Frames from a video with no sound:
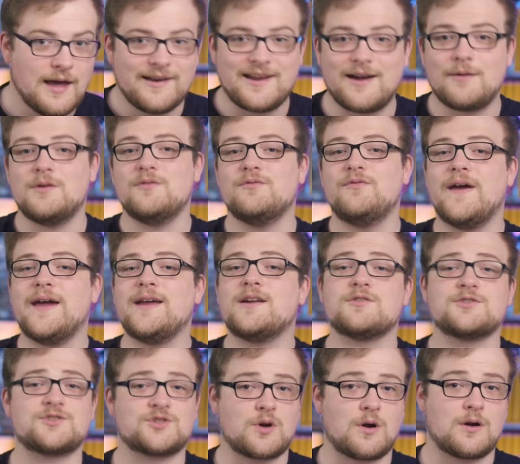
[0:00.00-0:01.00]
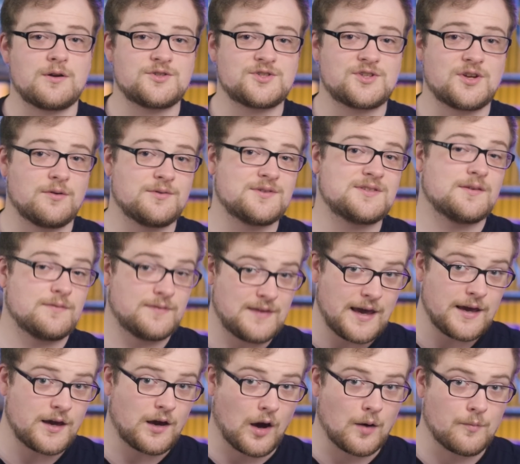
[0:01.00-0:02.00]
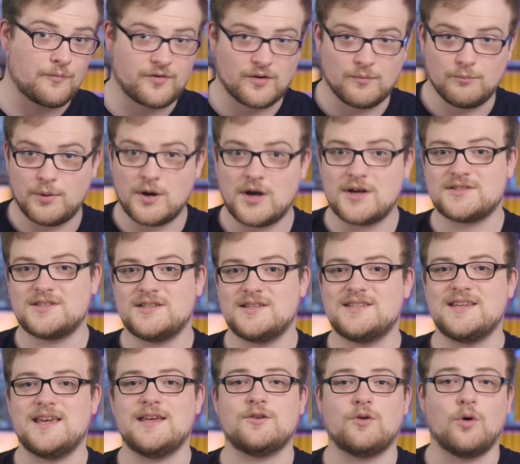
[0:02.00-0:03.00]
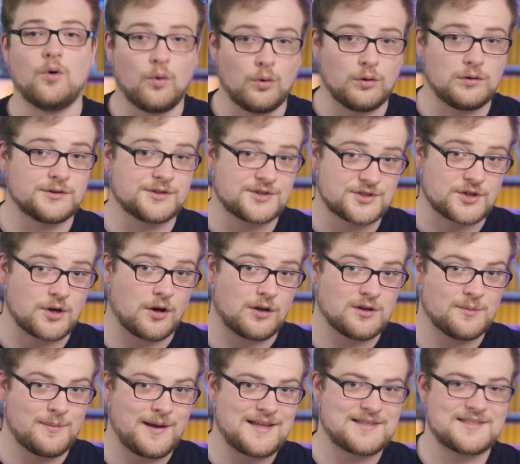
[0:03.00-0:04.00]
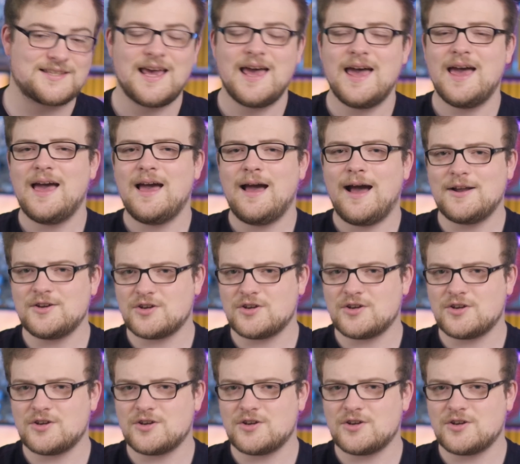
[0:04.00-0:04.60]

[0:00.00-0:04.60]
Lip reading: Now, Invader Scourge Stones, they come from bosses in Old Scholomance, and